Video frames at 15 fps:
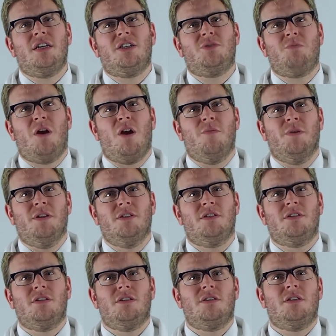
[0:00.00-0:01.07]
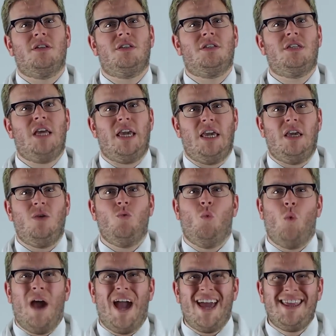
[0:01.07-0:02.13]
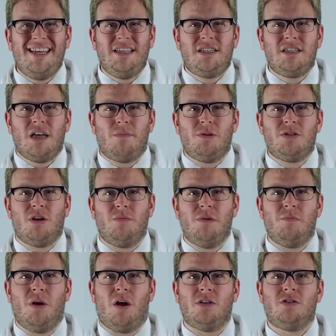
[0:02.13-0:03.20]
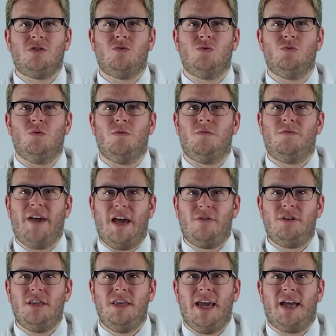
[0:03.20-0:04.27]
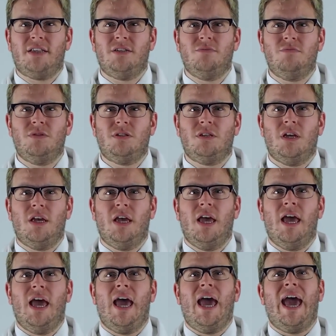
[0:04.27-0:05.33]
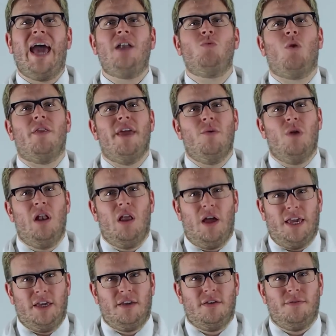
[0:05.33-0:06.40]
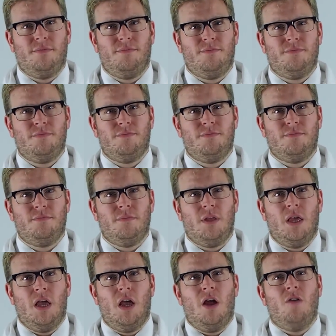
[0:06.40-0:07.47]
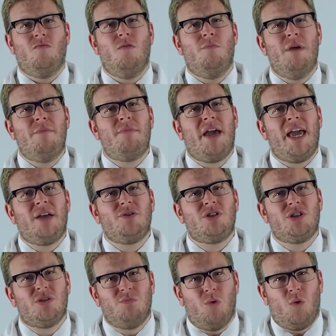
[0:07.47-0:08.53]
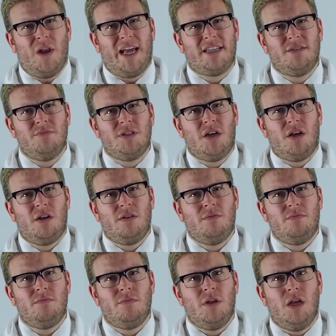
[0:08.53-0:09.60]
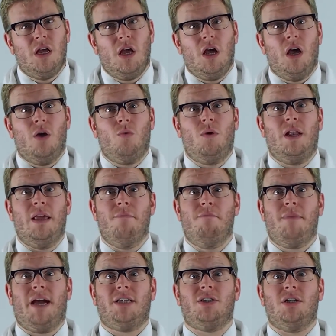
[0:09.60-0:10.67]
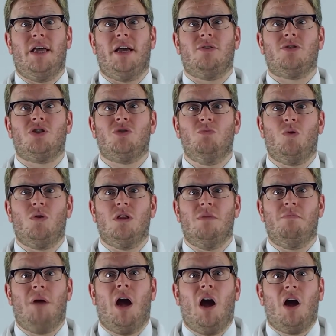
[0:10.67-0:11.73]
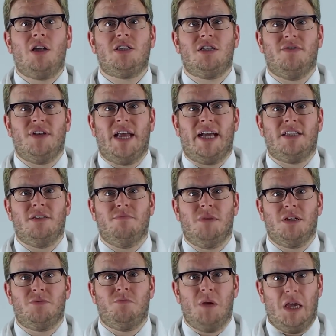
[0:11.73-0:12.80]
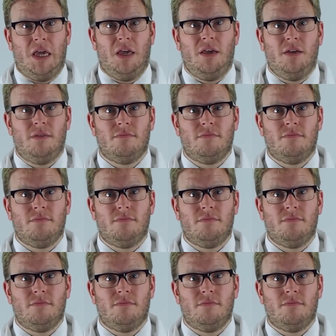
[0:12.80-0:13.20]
experiments to see where these subatomic particles were found in the atoms and what they were like. Remember how small atoms are? Well, imagine how small the parts of an atom must be.